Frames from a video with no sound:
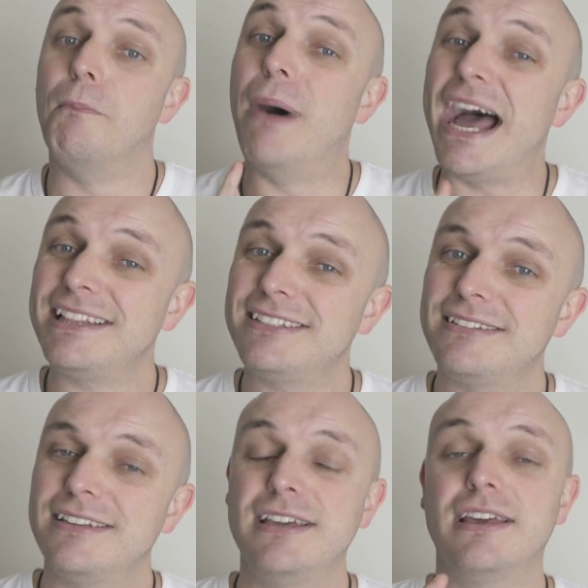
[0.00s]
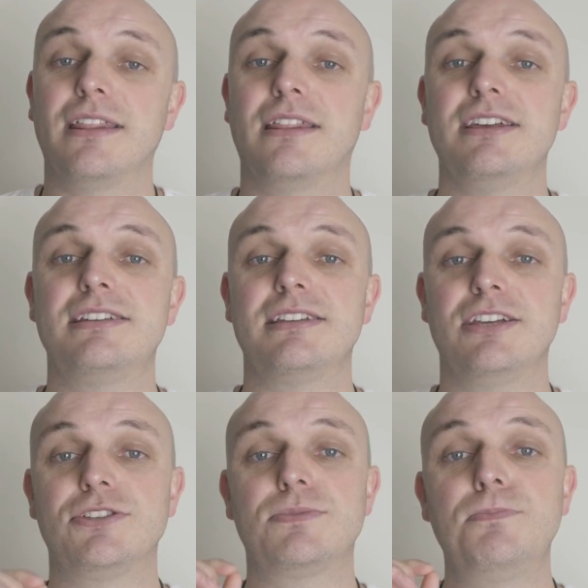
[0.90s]
But this
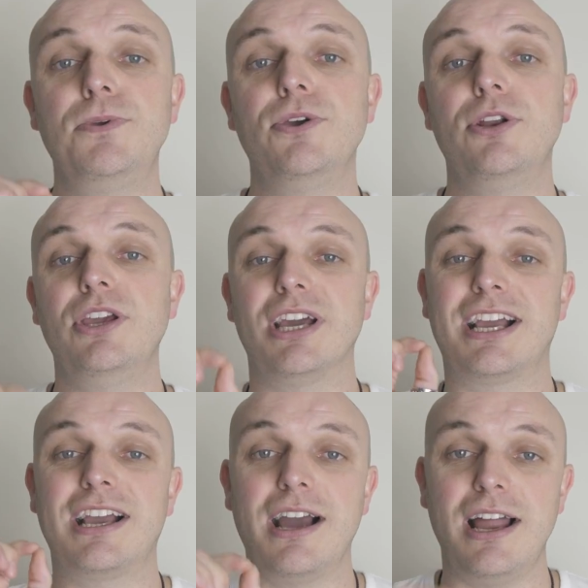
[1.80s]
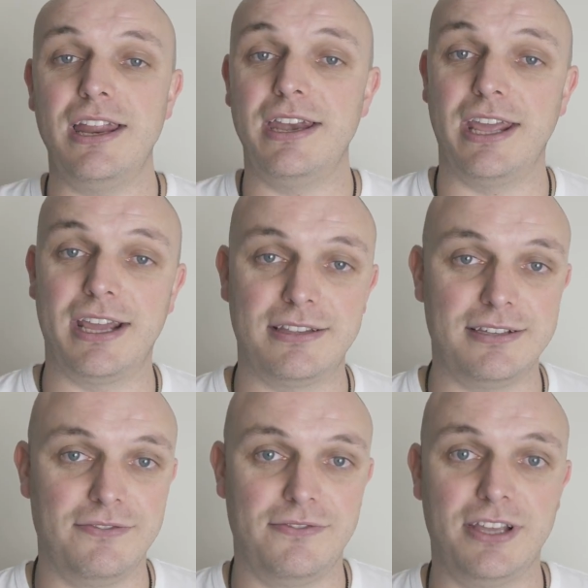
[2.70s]
is purely a color
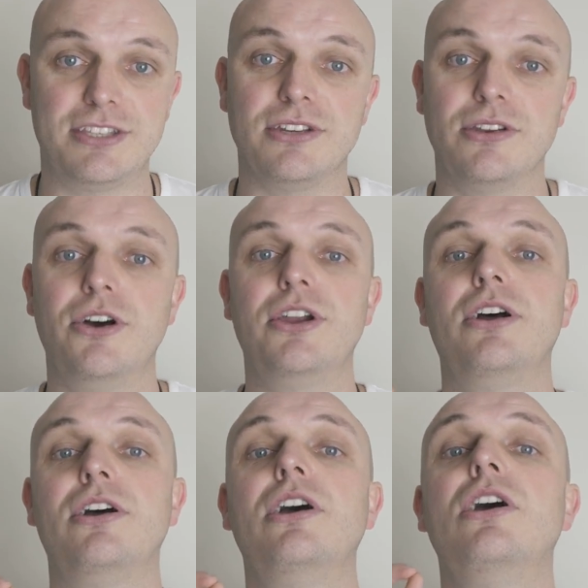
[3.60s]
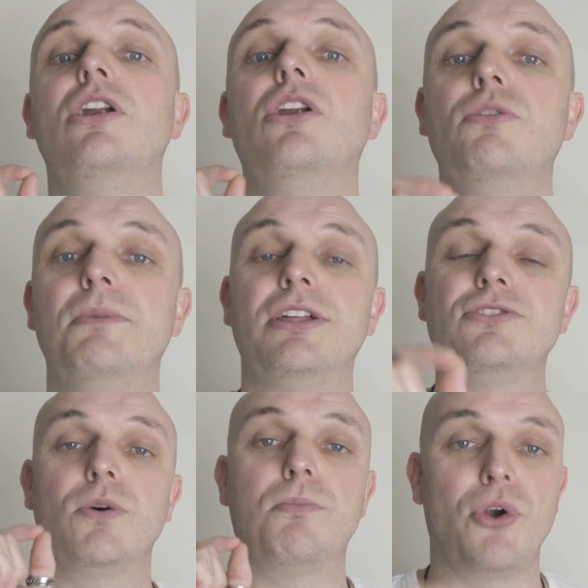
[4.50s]
negative. It's not a
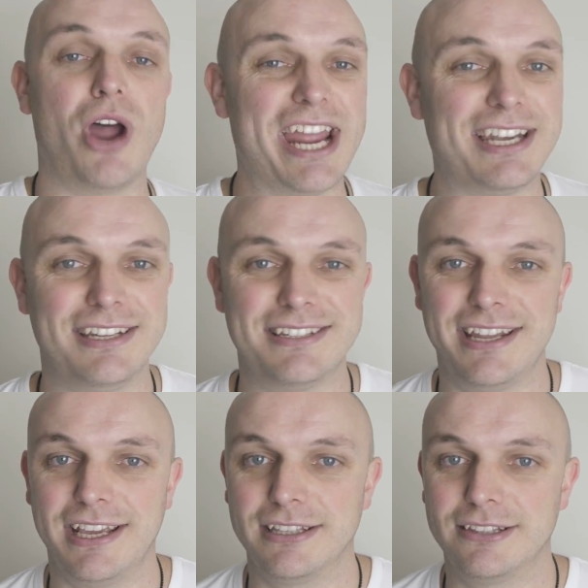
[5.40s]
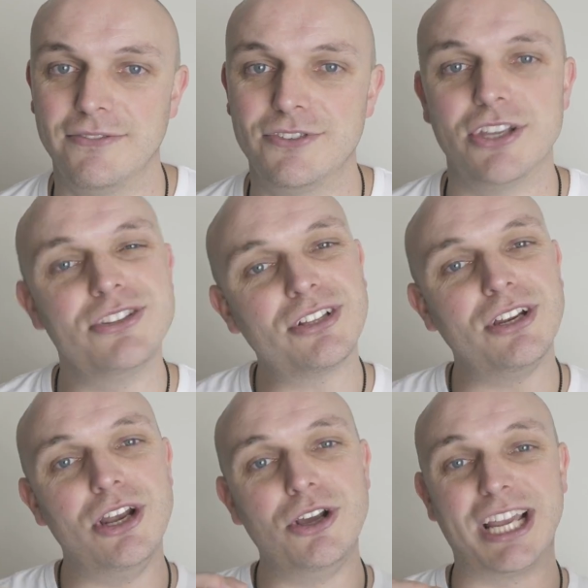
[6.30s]
luminance or brightness negative. So it's not
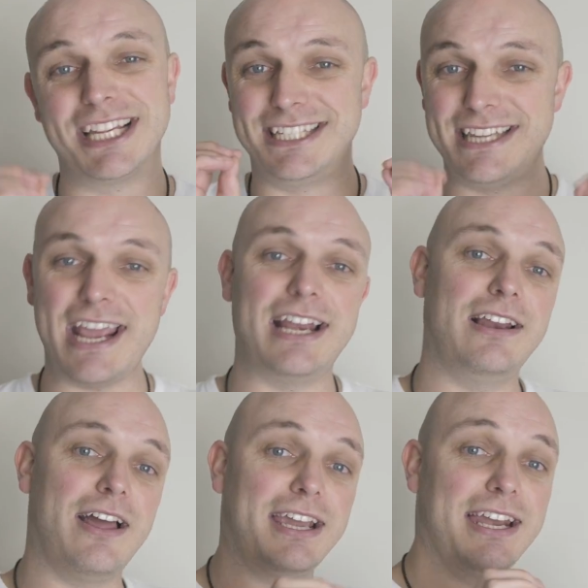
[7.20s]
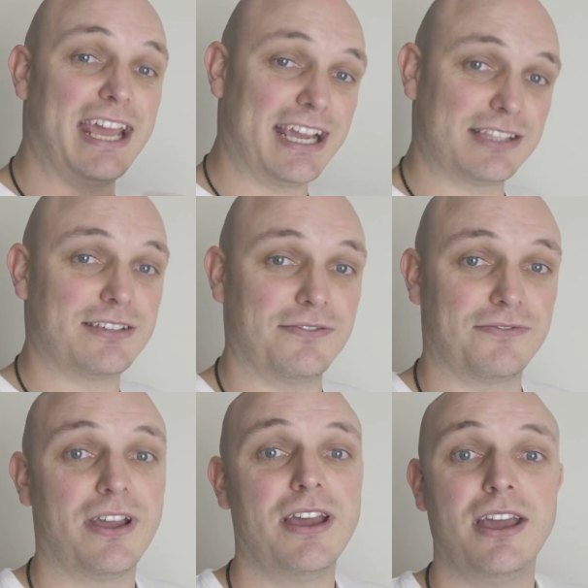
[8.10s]
going to look exactly like a
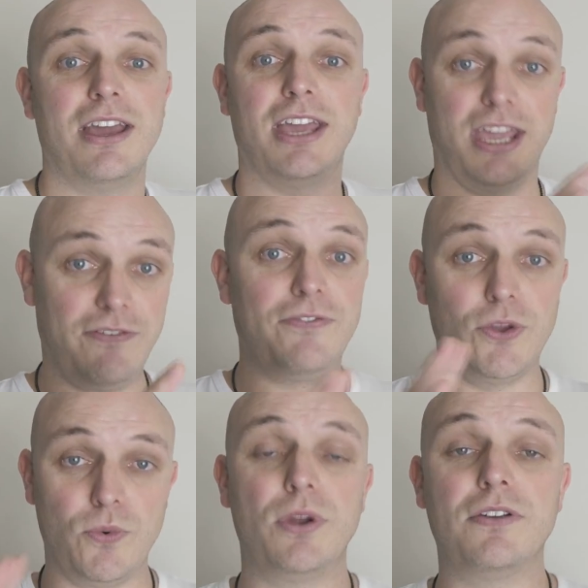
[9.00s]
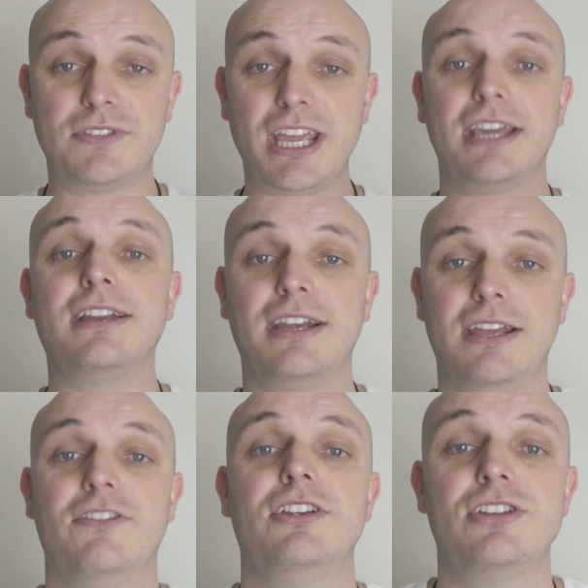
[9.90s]
negative if you would have taken an
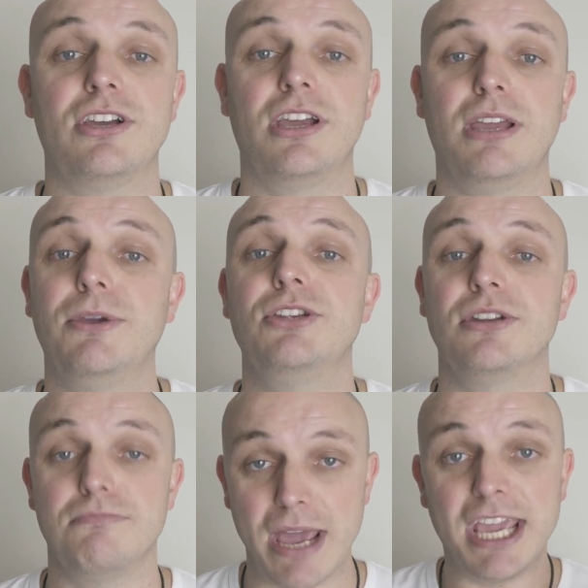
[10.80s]
image, image and